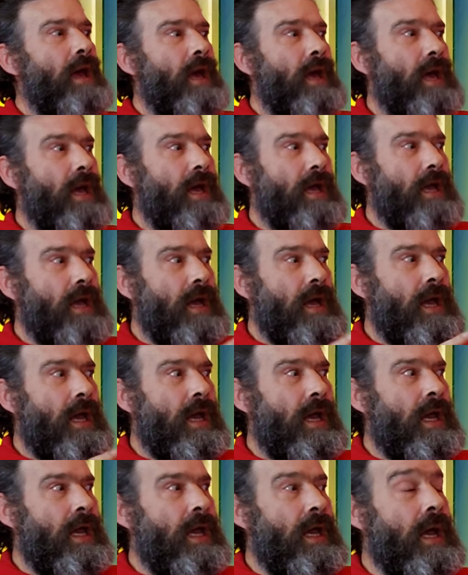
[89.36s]
I,
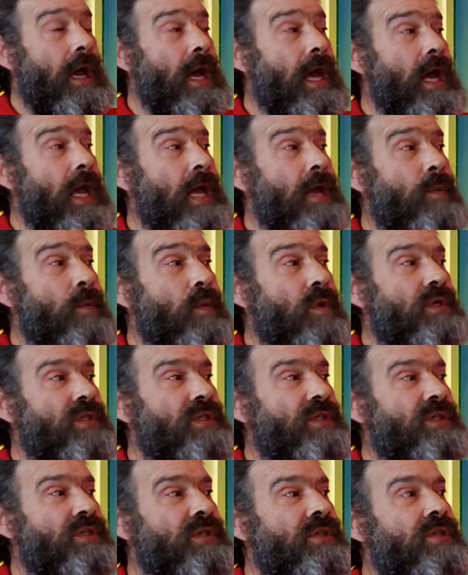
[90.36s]
I, I
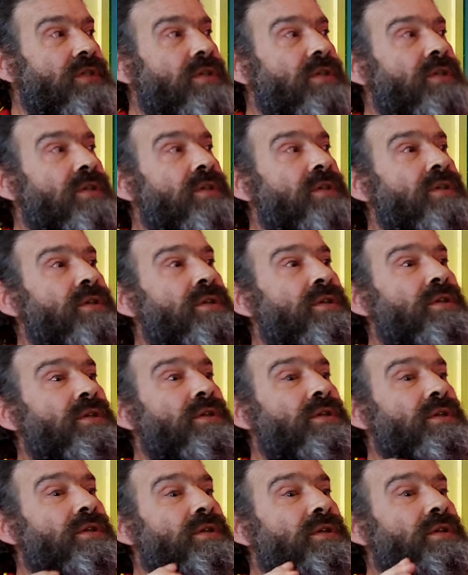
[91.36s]
was
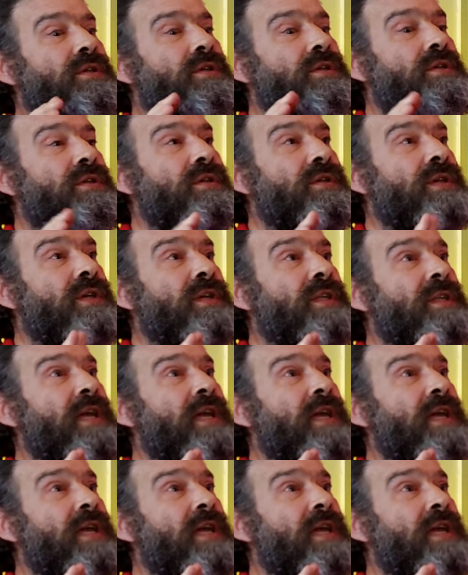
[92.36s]
stuck